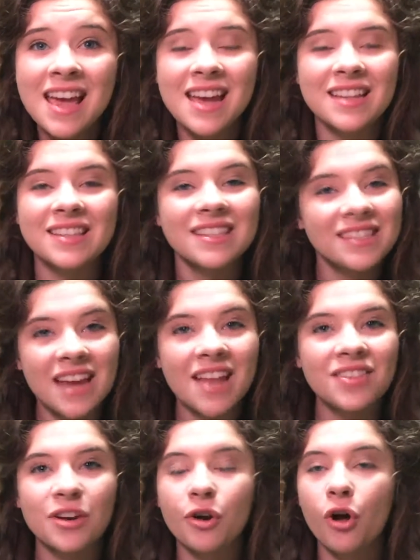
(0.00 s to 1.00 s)

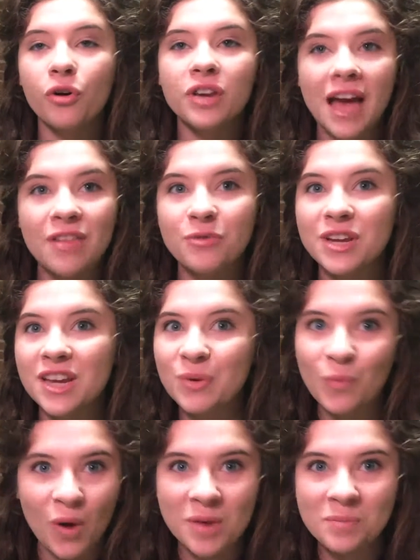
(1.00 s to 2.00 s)
Instead, they're all gathering
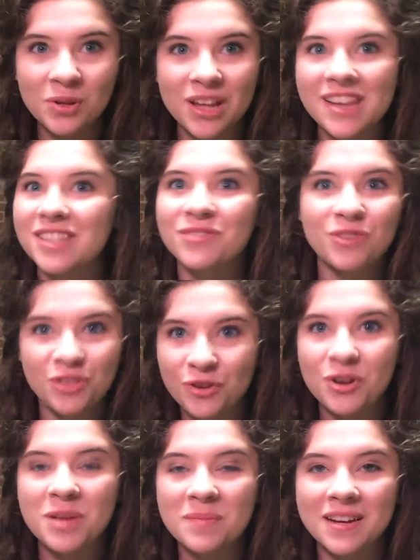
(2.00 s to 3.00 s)
in one place for
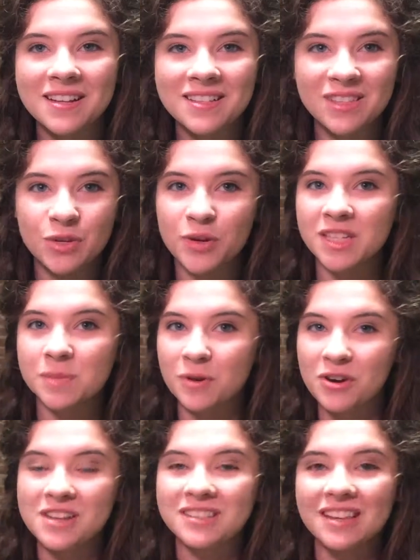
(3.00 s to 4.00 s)
30 minutes to
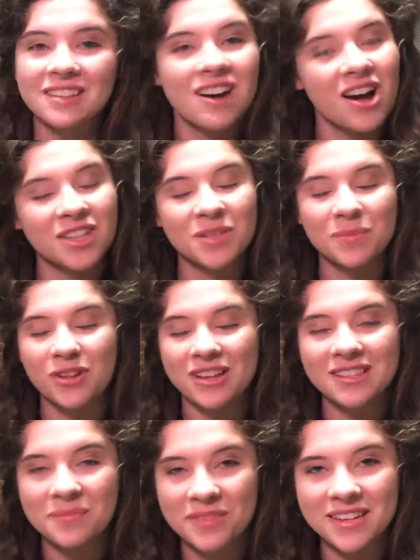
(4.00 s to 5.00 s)
experience and
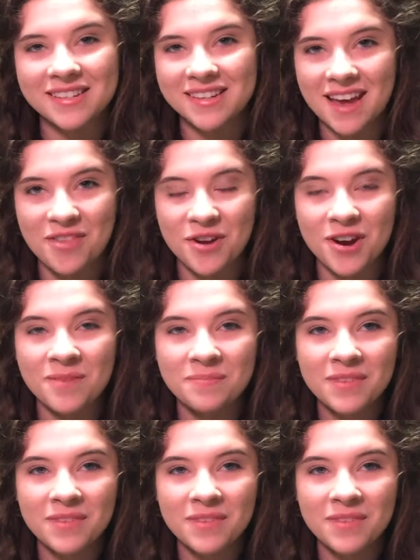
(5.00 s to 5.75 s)
contemplate something together.